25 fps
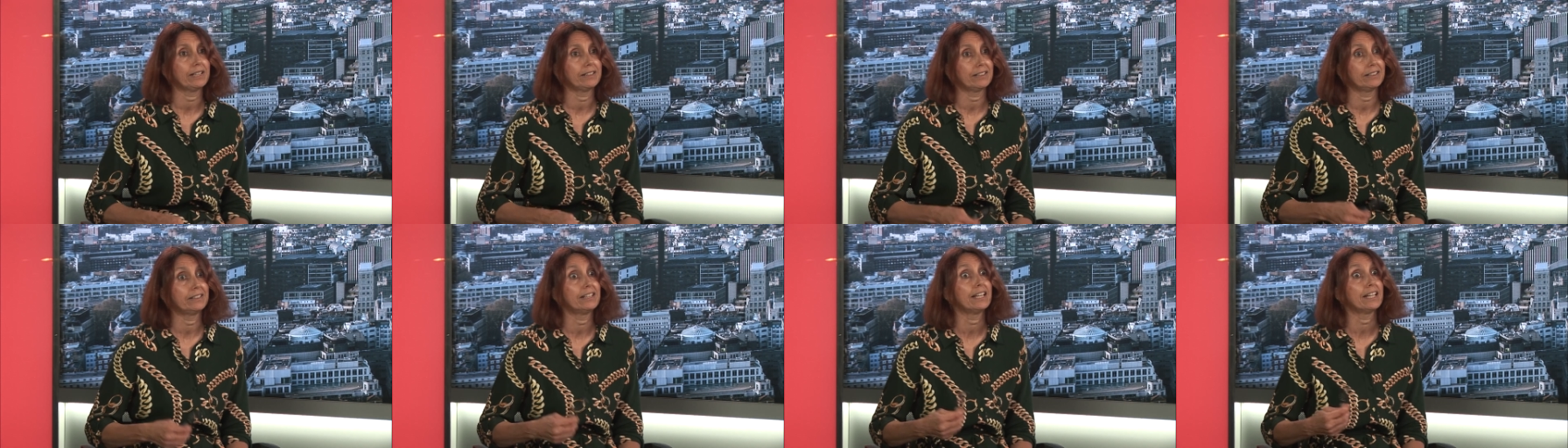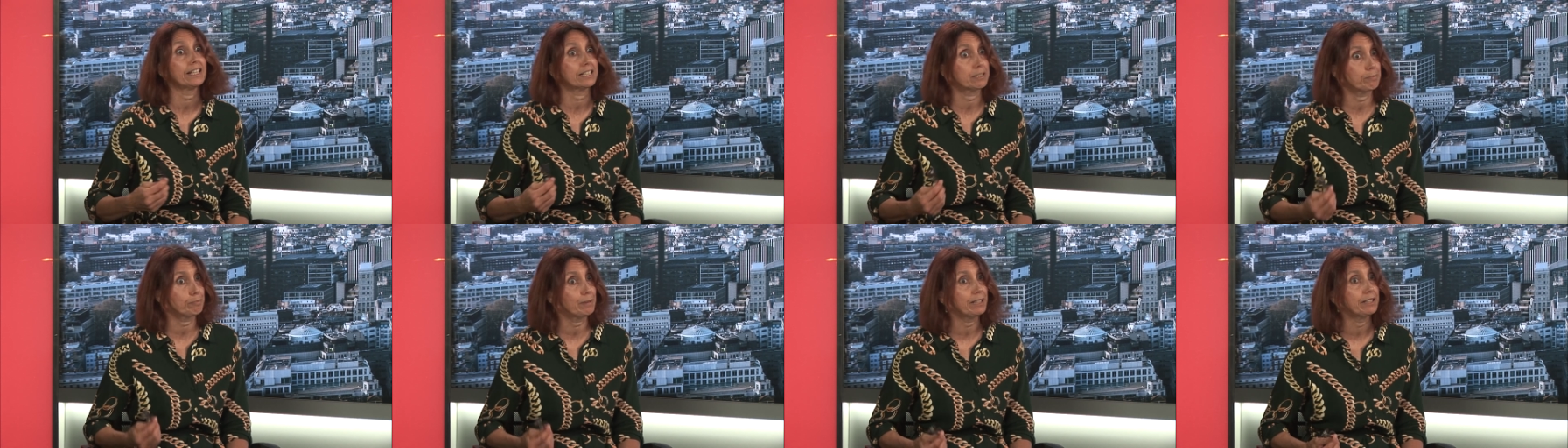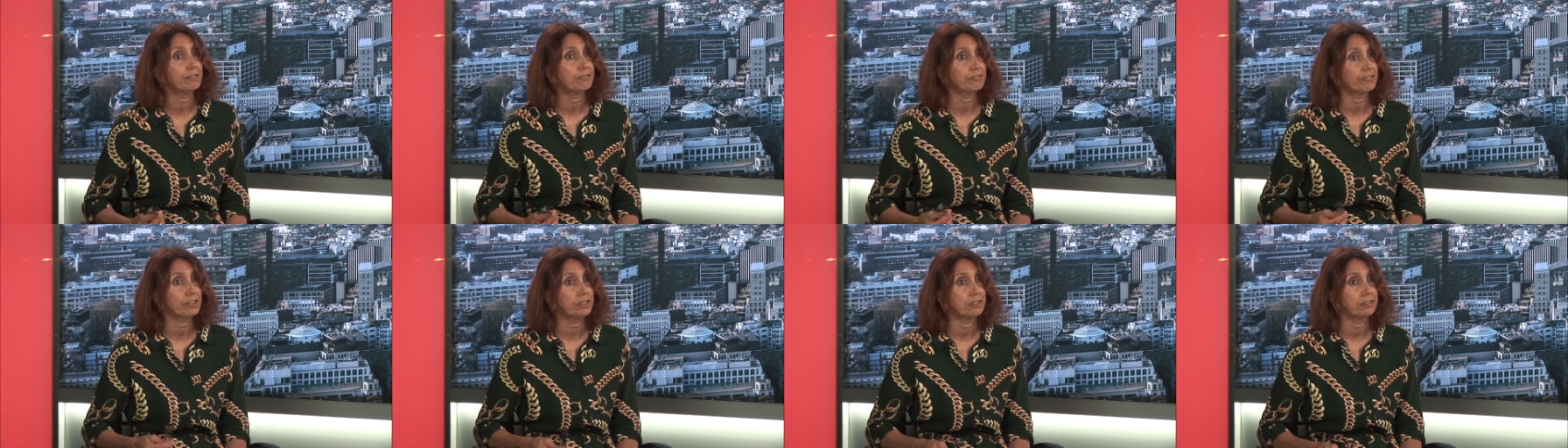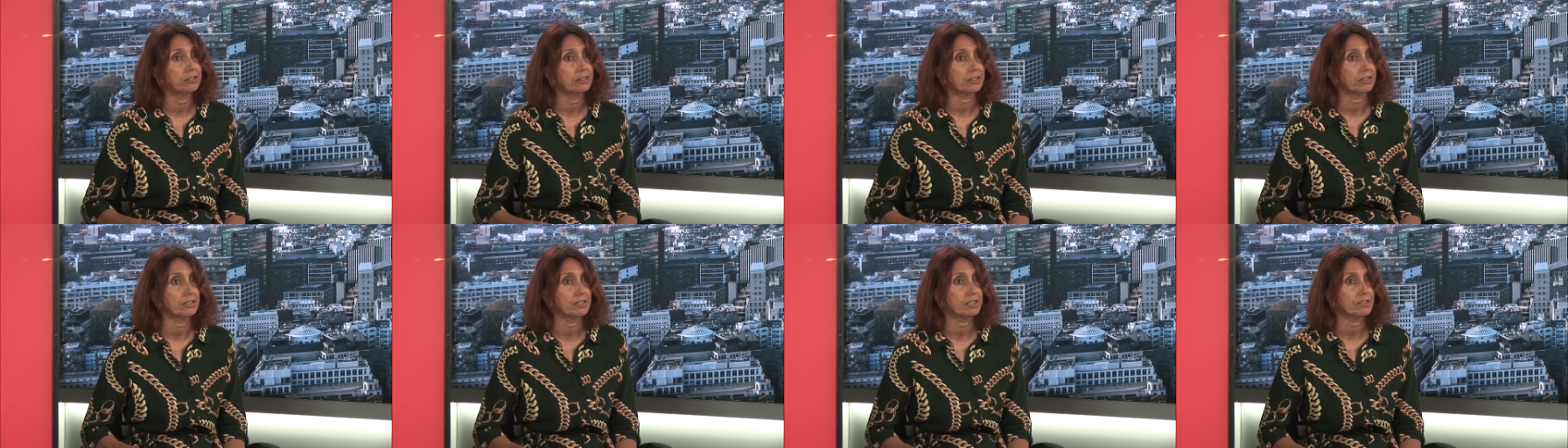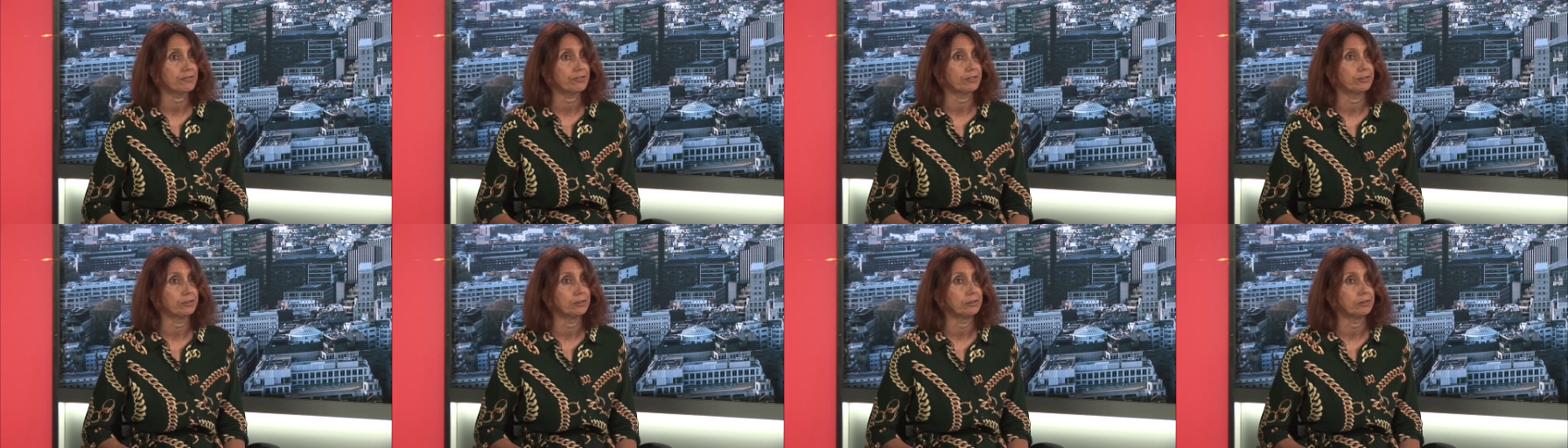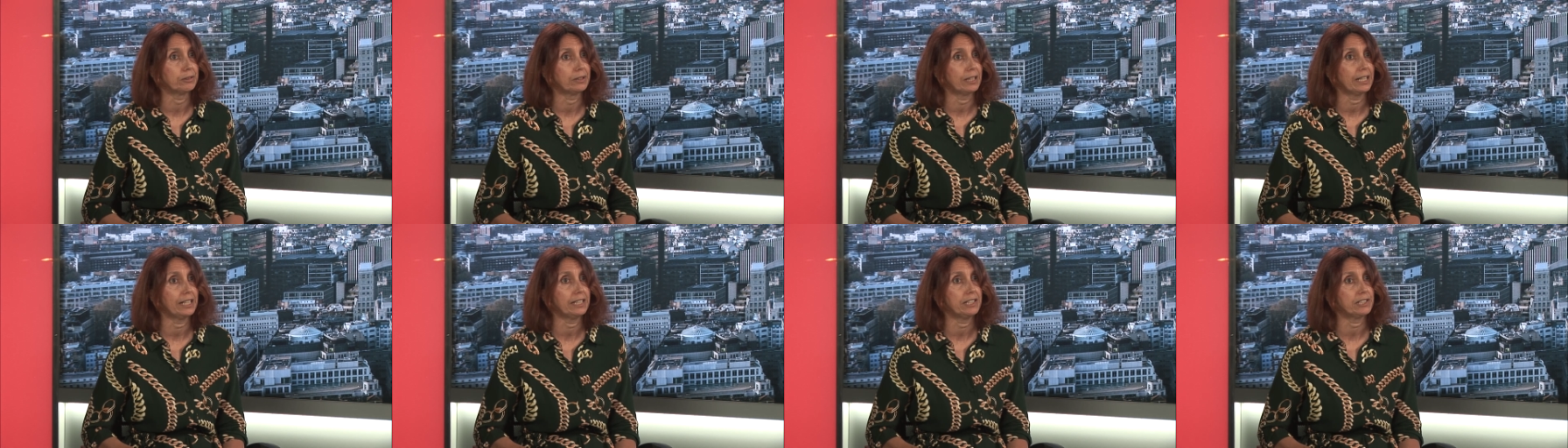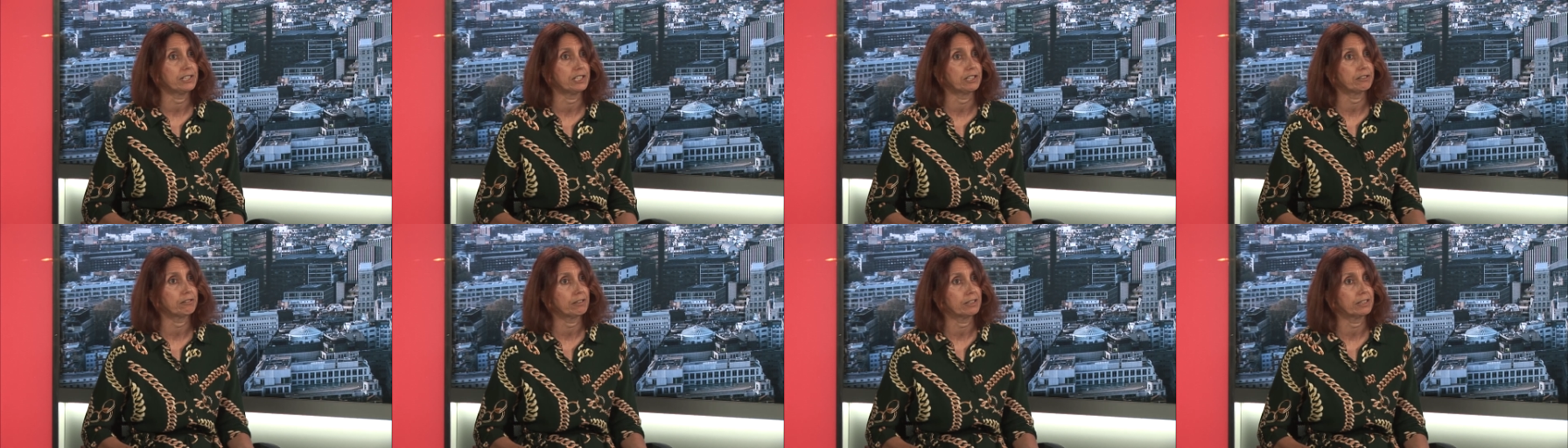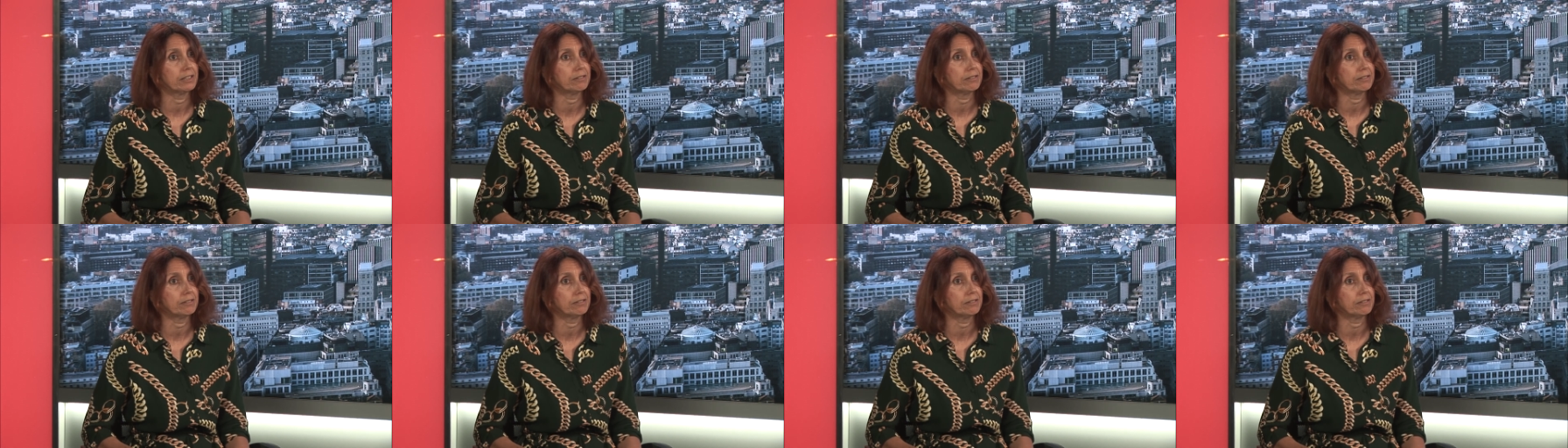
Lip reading: the next big focus for energy credit